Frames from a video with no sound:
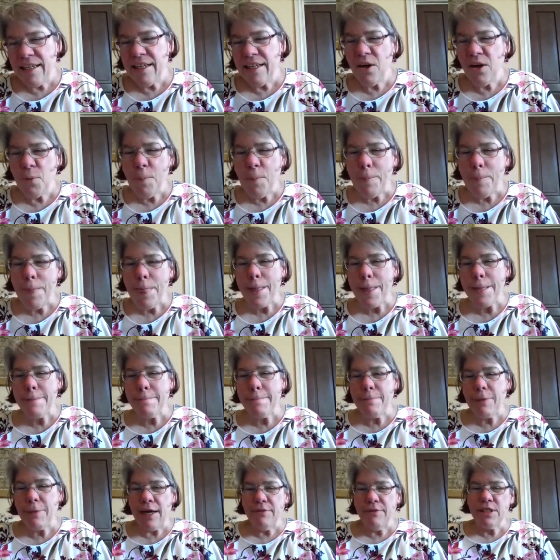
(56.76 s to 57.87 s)
know,
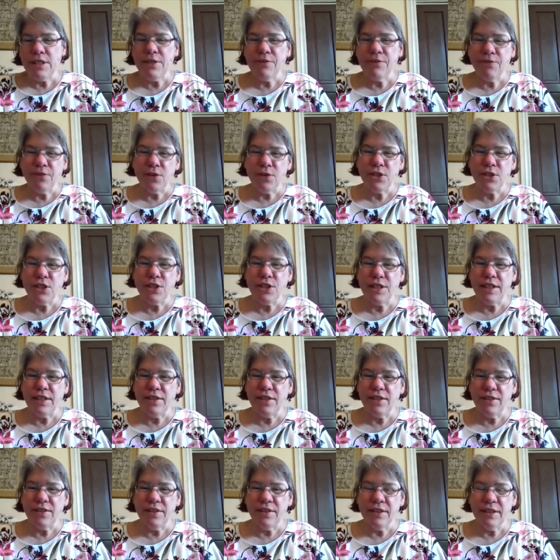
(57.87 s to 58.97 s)
I was a first
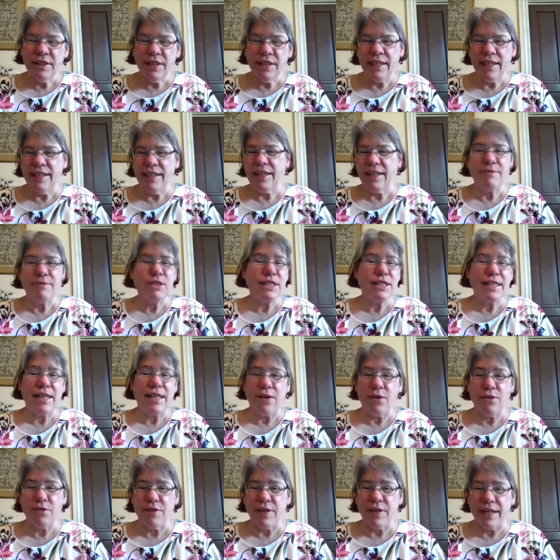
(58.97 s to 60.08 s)
year and I was
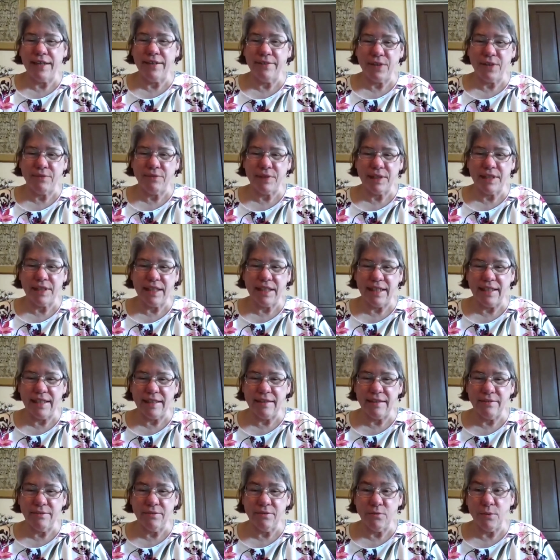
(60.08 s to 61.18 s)
terrified of
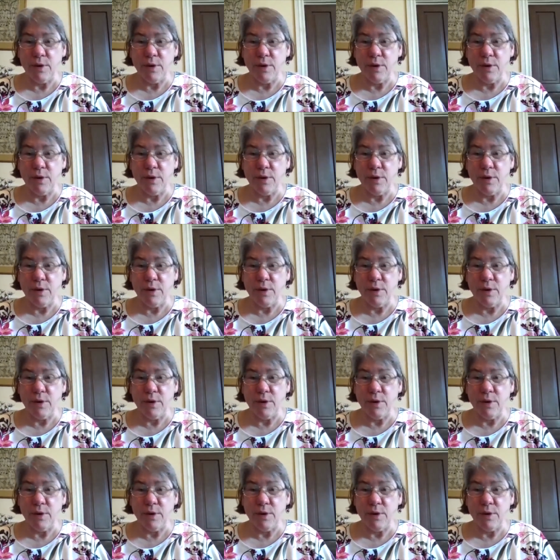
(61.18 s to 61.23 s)
everything.